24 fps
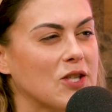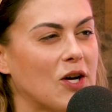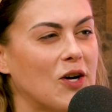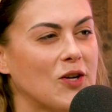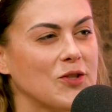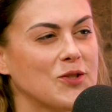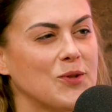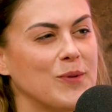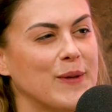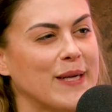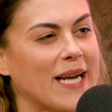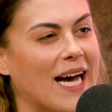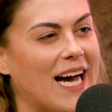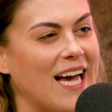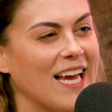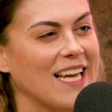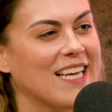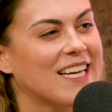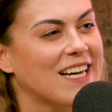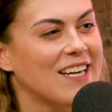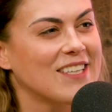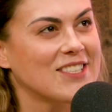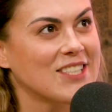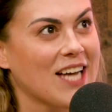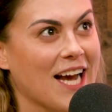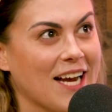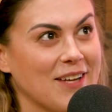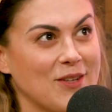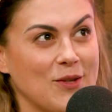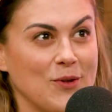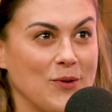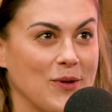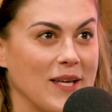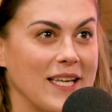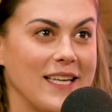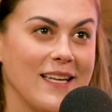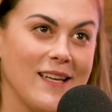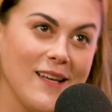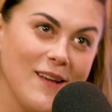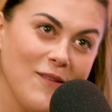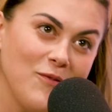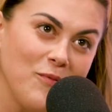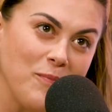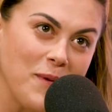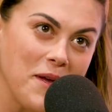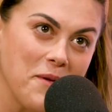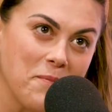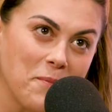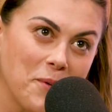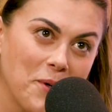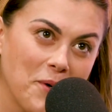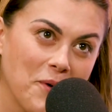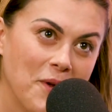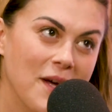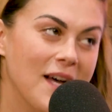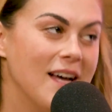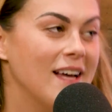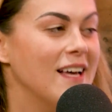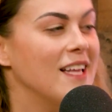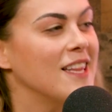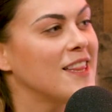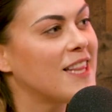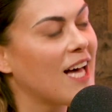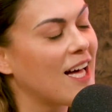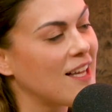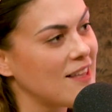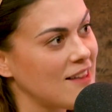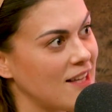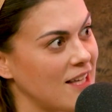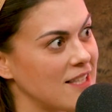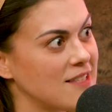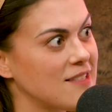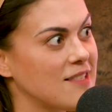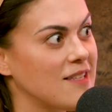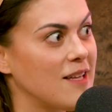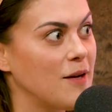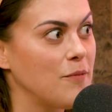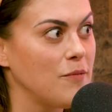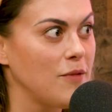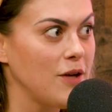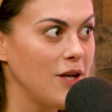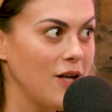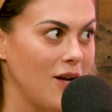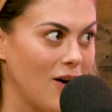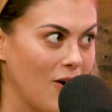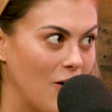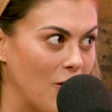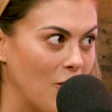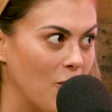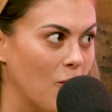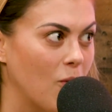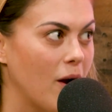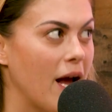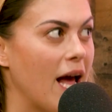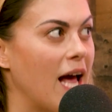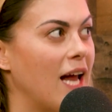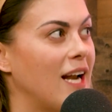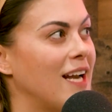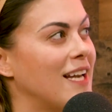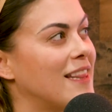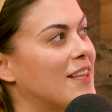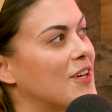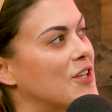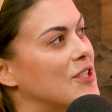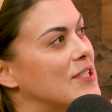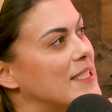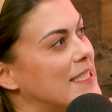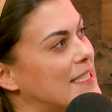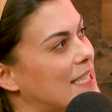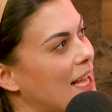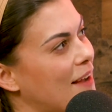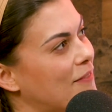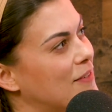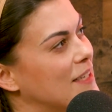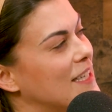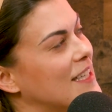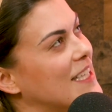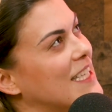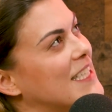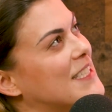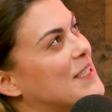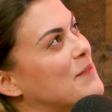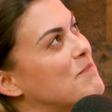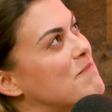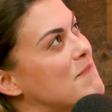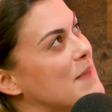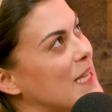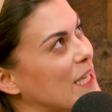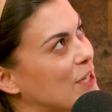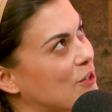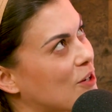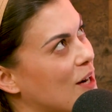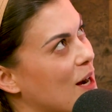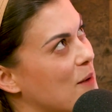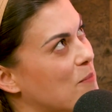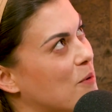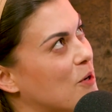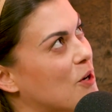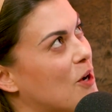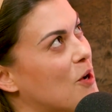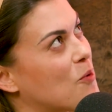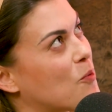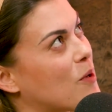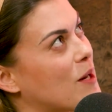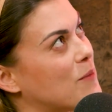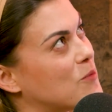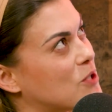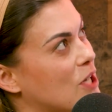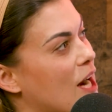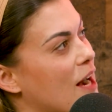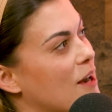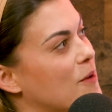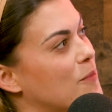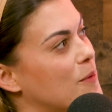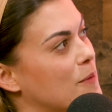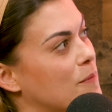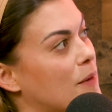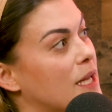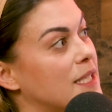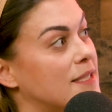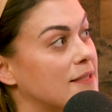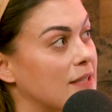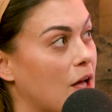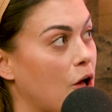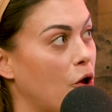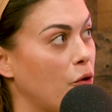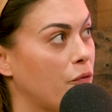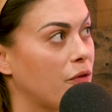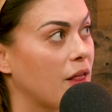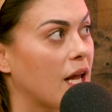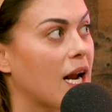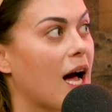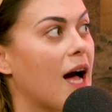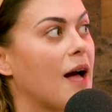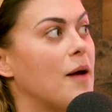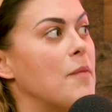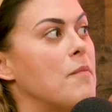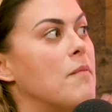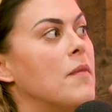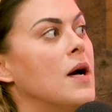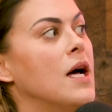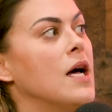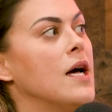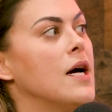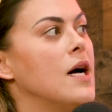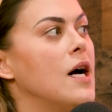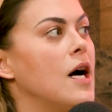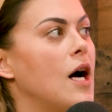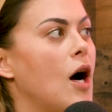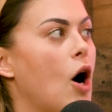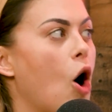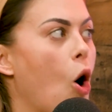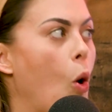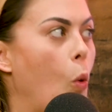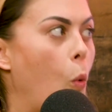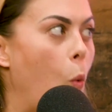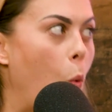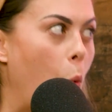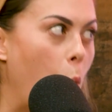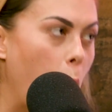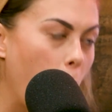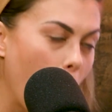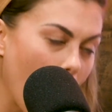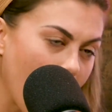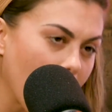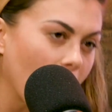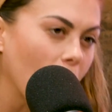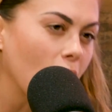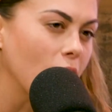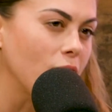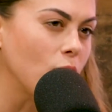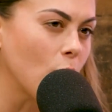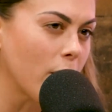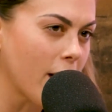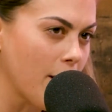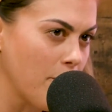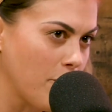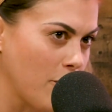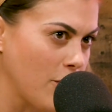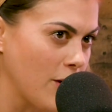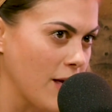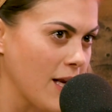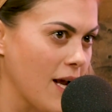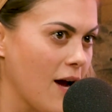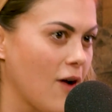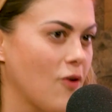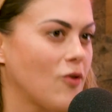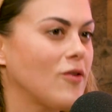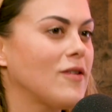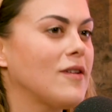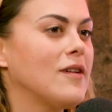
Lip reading: also an eye contact you can give people that lets them know. And there's definitely a demeanor I put on when I'm trying to be myself that I'm aware of what I'm putting out.